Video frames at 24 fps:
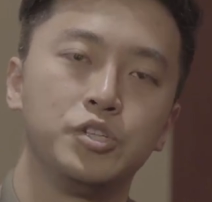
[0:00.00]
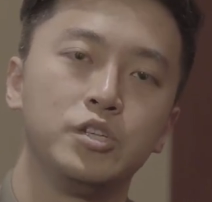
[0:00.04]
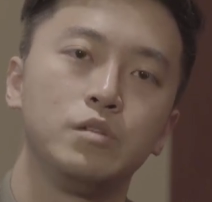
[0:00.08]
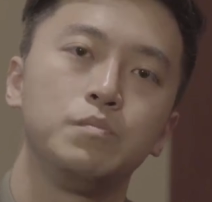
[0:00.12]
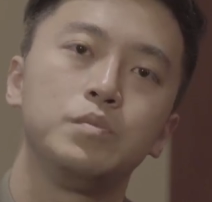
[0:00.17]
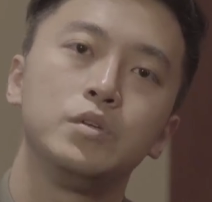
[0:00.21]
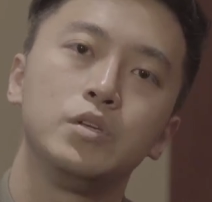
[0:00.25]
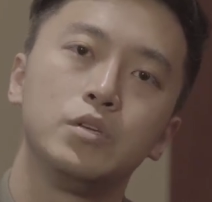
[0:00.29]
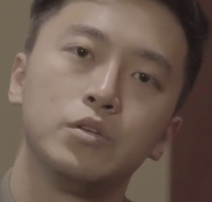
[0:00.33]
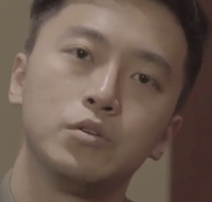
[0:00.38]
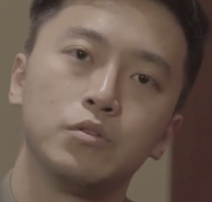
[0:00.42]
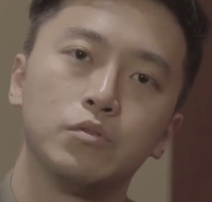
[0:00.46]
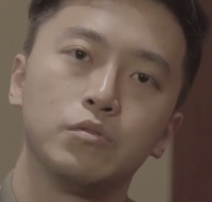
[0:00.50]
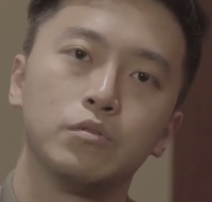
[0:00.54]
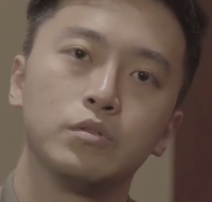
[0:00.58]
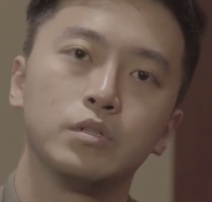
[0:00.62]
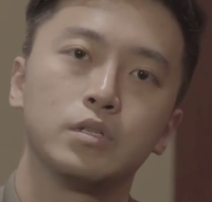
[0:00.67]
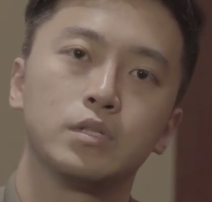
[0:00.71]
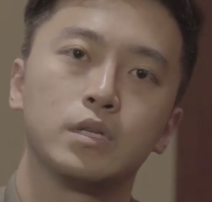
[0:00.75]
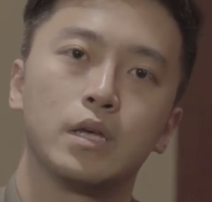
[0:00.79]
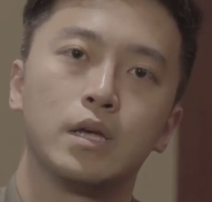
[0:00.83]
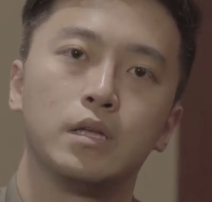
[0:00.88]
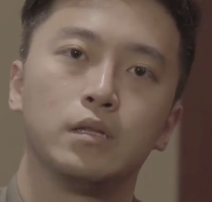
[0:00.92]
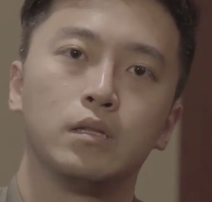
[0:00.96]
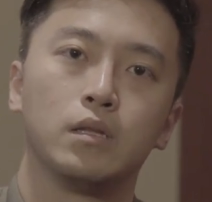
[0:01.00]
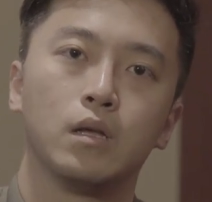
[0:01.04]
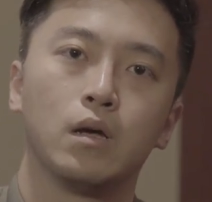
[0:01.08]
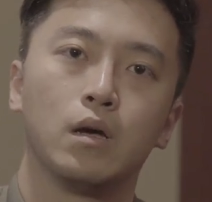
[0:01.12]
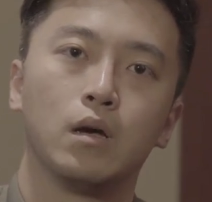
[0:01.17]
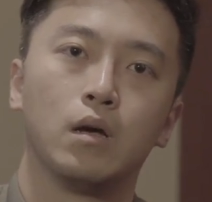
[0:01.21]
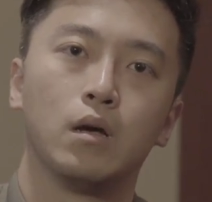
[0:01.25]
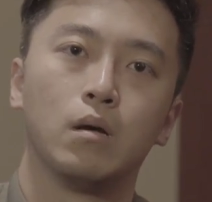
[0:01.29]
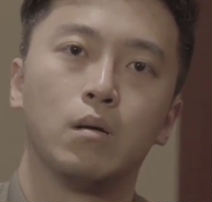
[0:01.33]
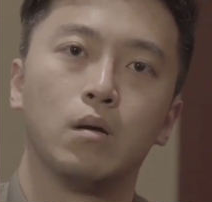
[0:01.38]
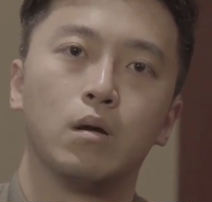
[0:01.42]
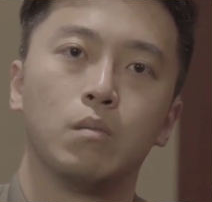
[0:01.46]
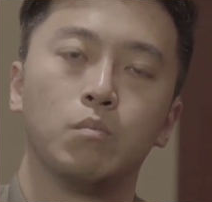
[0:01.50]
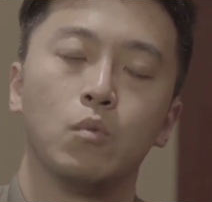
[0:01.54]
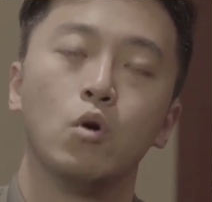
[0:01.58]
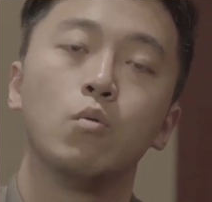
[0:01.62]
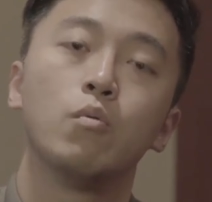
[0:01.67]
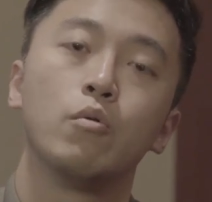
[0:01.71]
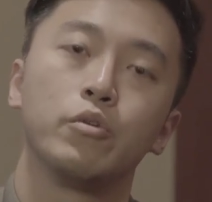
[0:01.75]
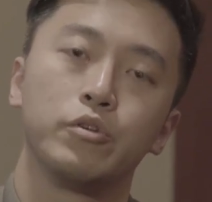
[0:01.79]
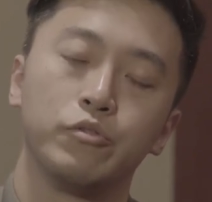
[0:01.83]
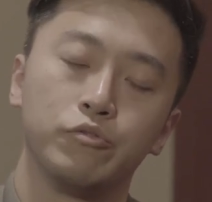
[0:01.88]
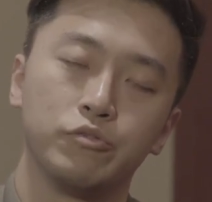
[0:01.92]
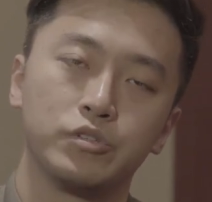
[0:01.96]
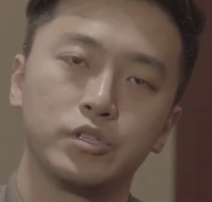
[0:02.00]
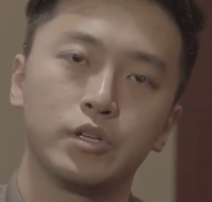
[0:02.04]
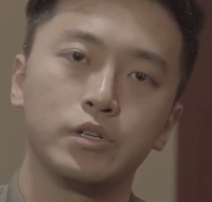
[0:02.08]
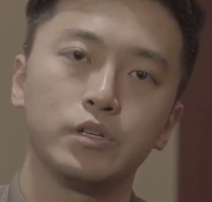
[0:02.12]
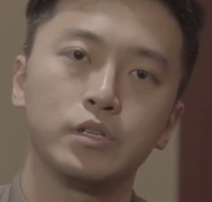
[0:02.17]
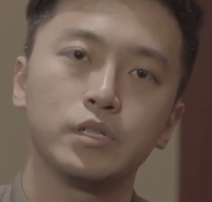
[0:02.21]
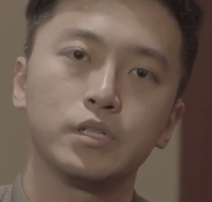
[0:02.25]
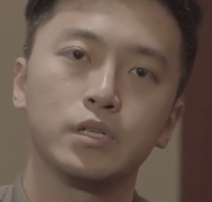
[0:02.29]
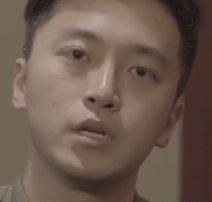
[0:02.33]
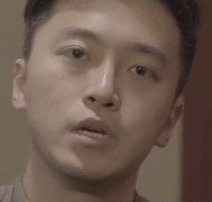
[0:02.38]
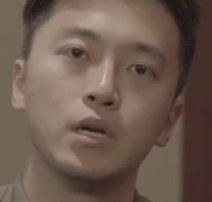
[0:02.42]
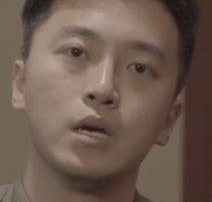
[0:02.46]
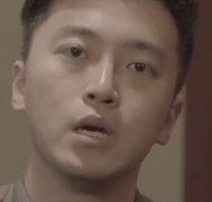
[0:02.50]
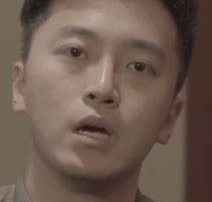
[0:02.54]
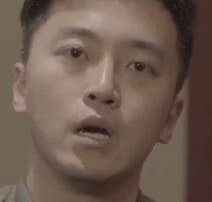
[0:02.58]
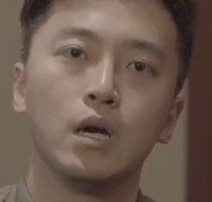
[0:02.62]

GPUs and uh, mobile users.